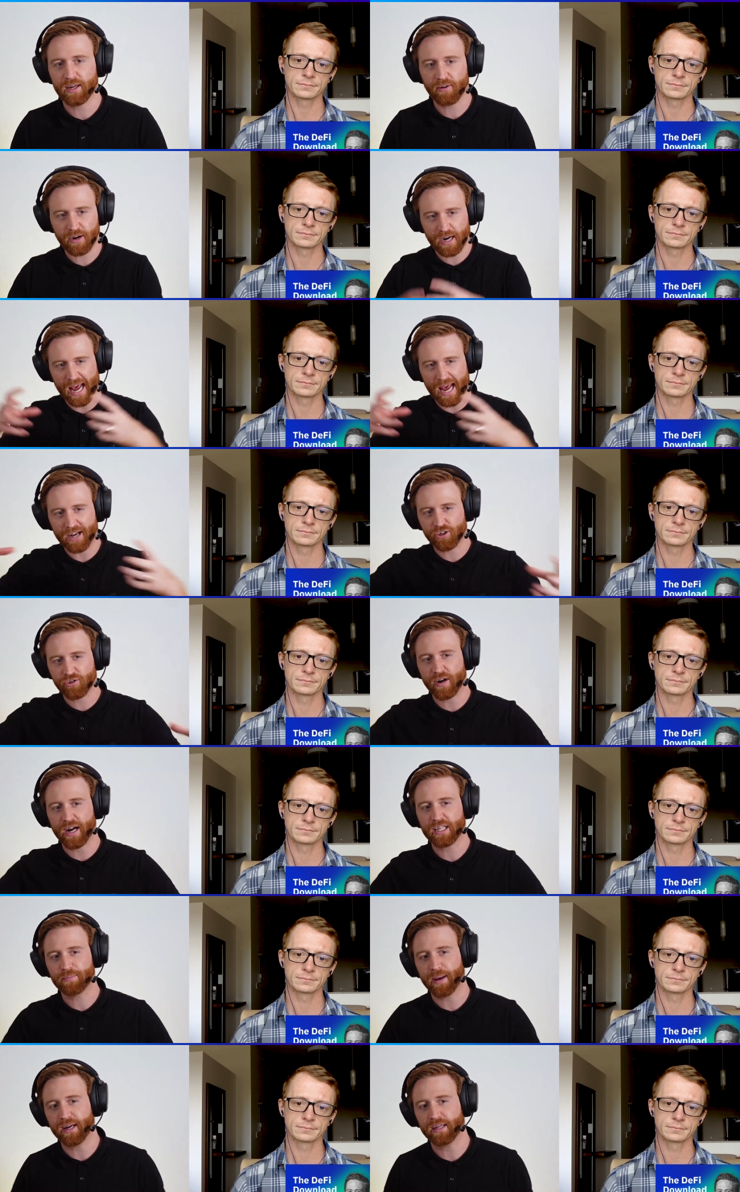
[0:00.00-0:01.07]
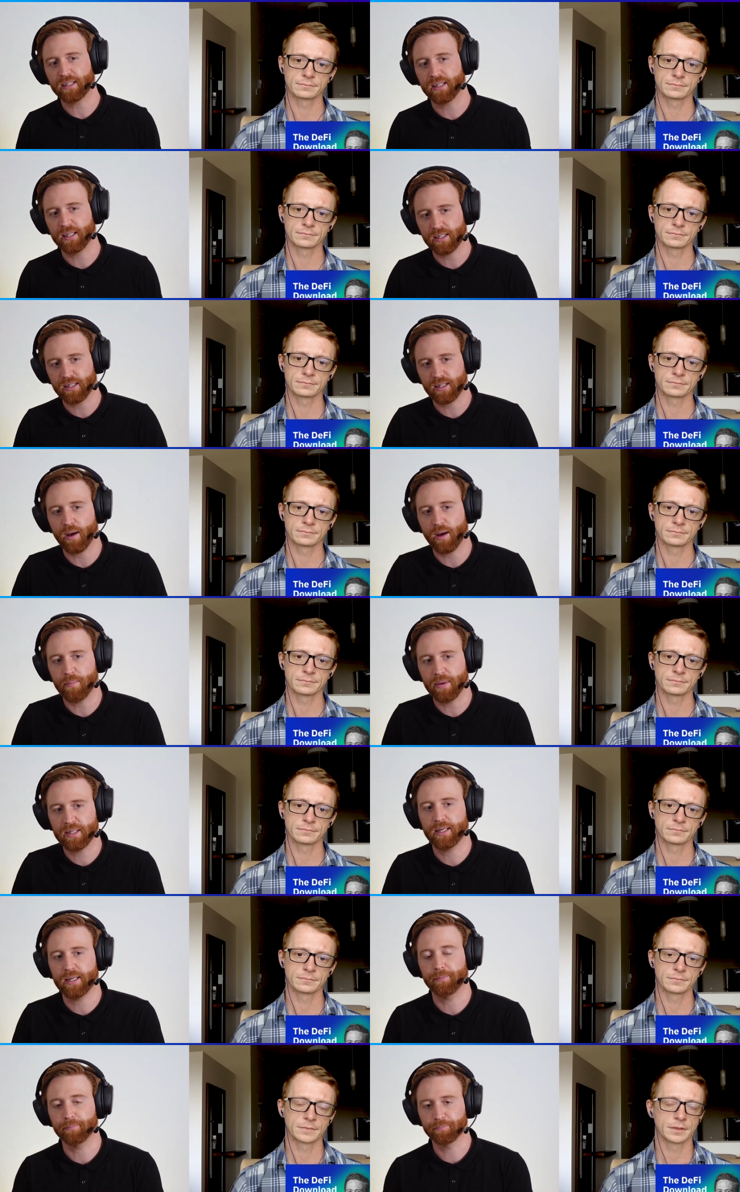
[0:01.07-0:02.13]
Speaker 1: there an extra aspect to this that I'm
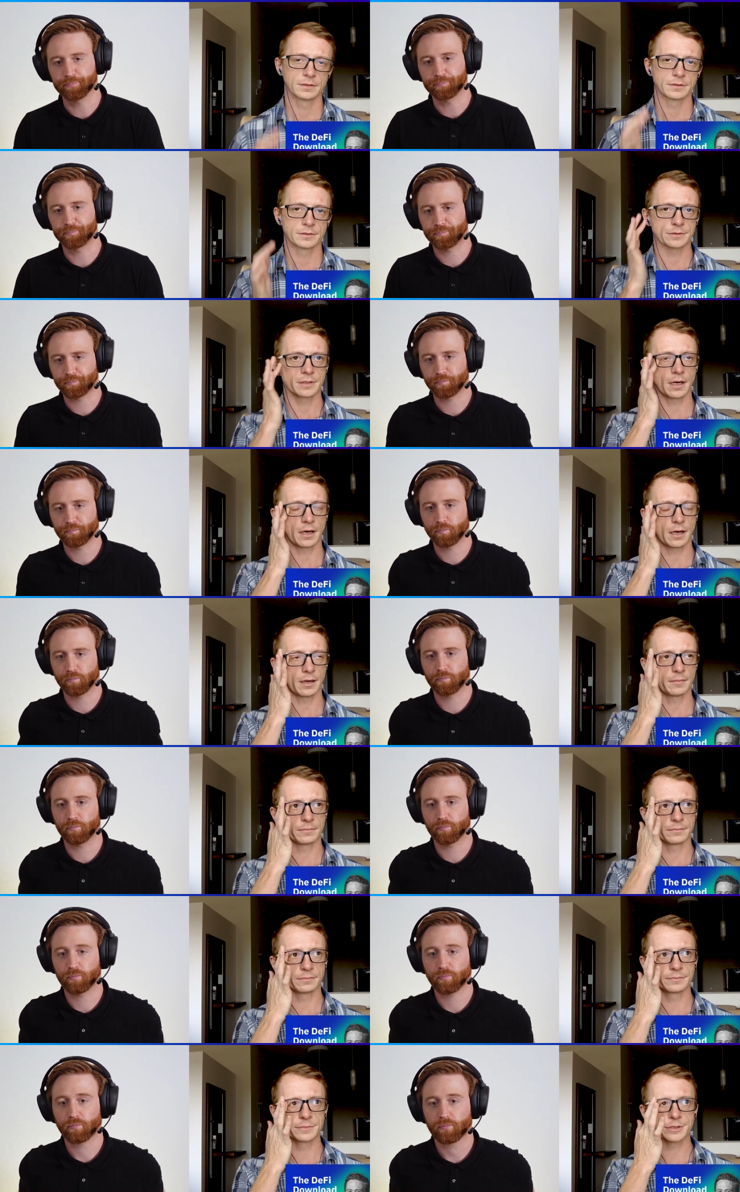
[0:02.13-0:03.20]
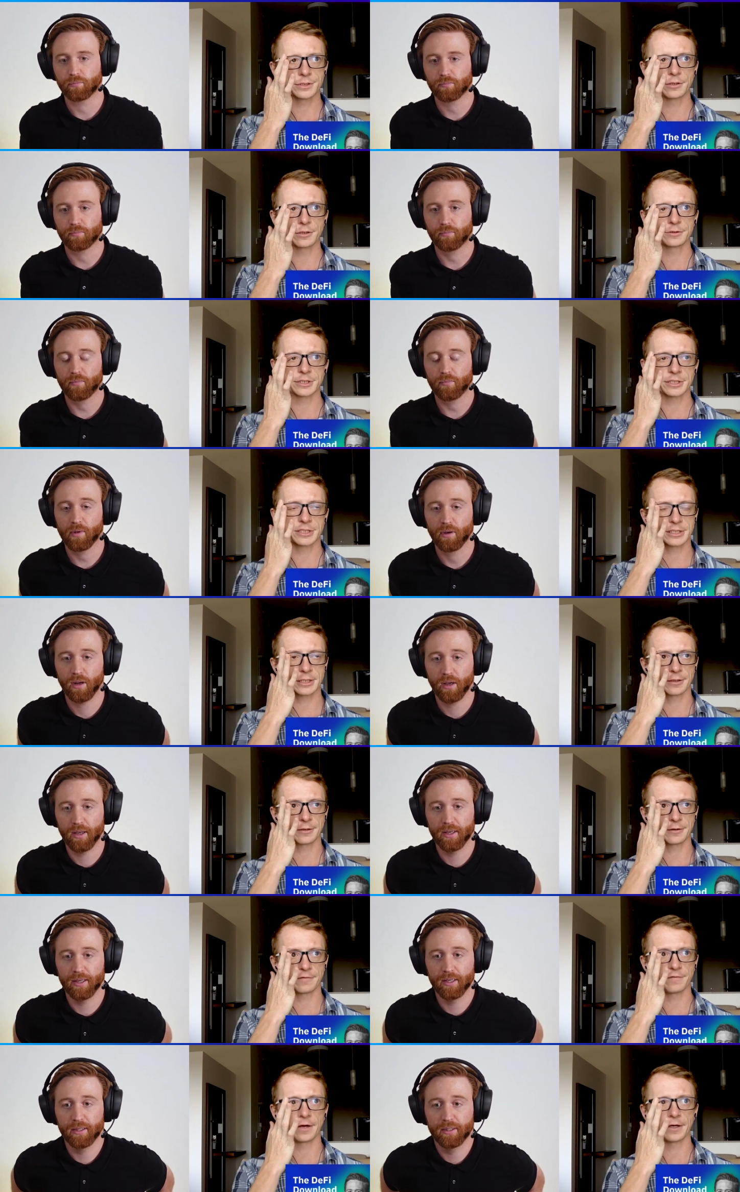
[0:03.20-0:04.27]
missing?
Speaker 2: Um, so, just to
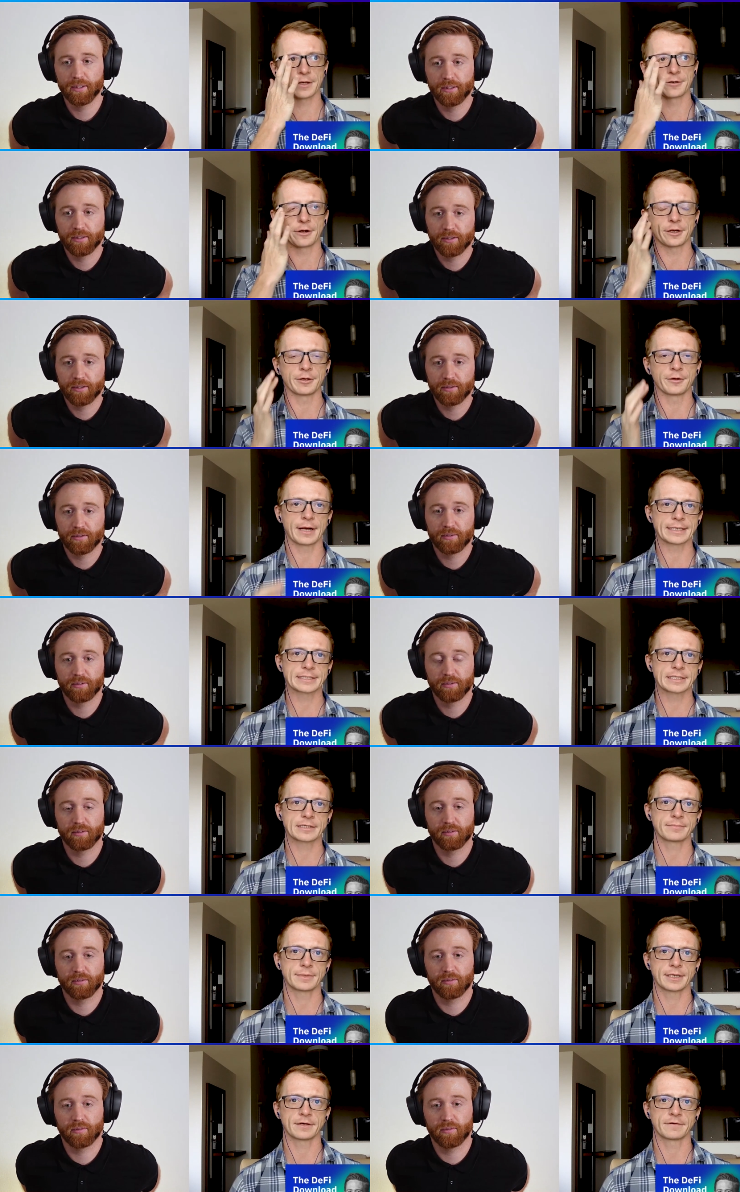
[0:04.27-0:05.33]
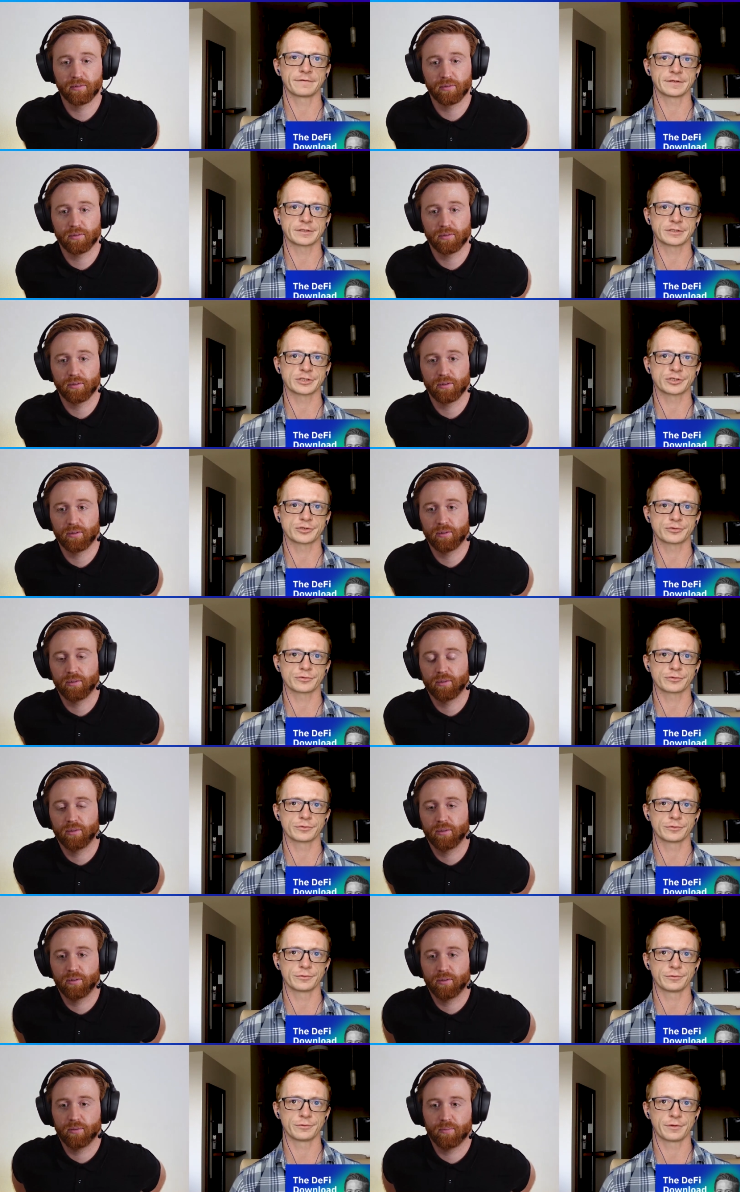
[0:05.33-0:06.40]
clarify, you're, are you asking me if it's
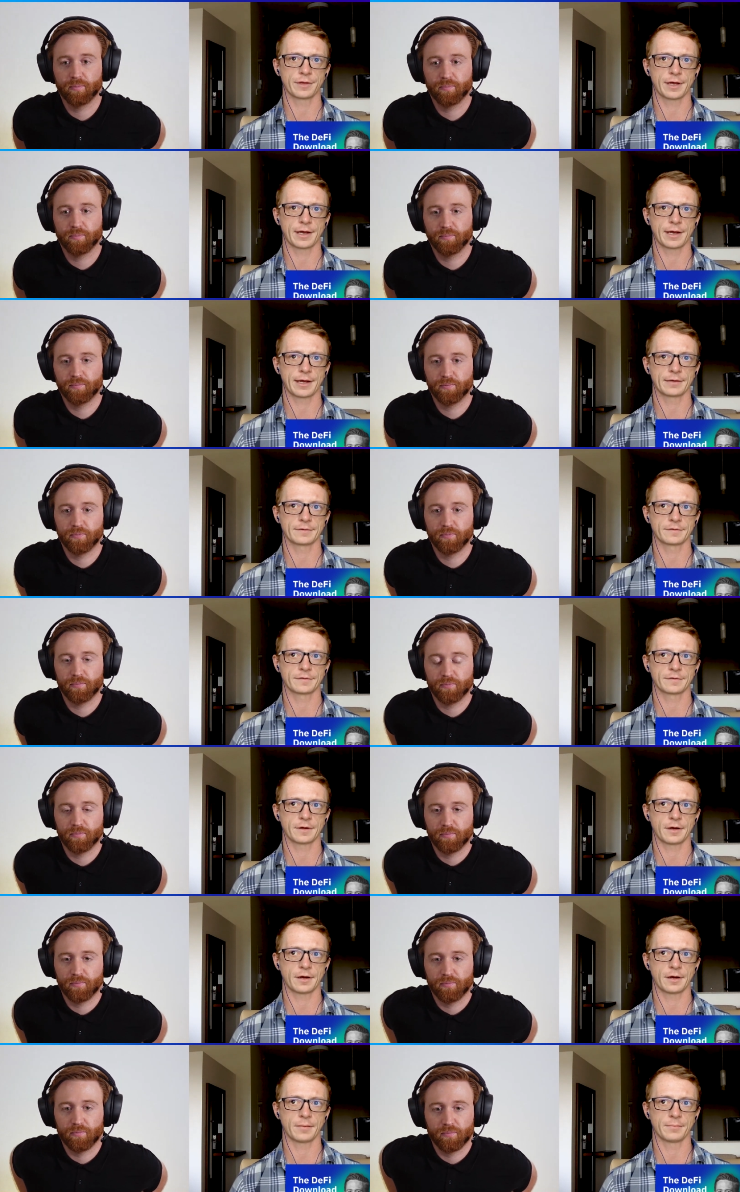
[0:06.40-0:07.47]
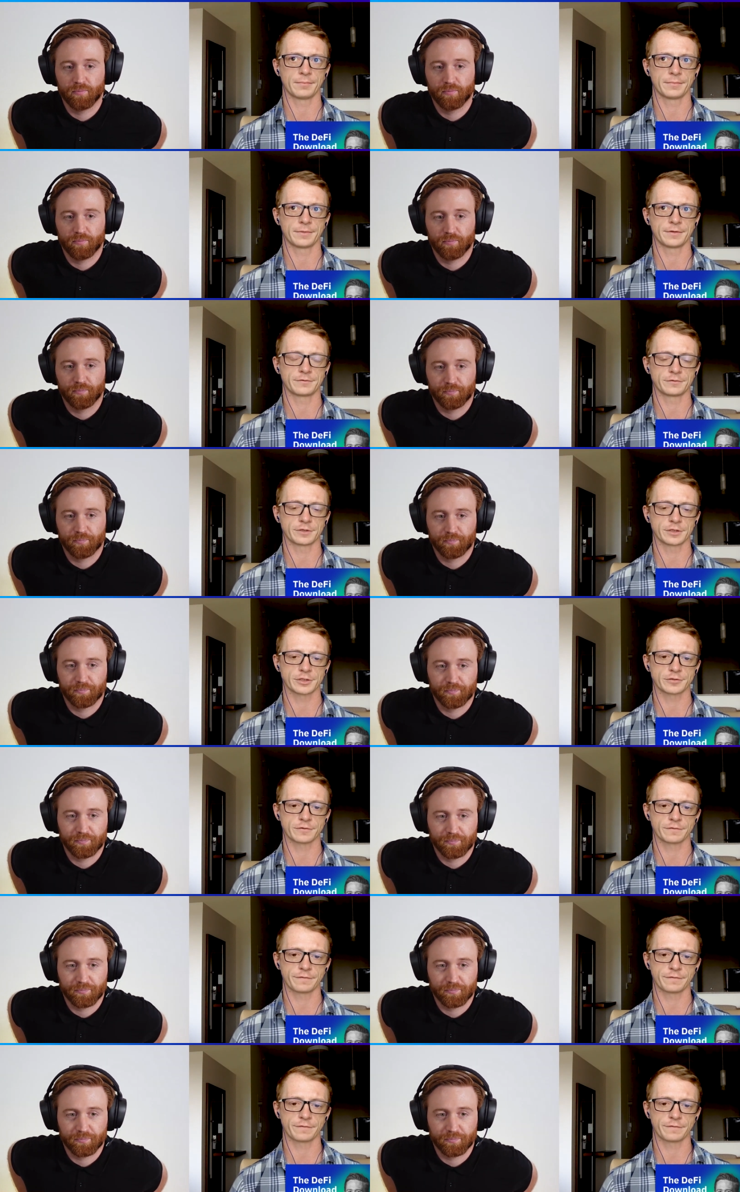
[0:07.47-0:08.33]
true that um, the traditional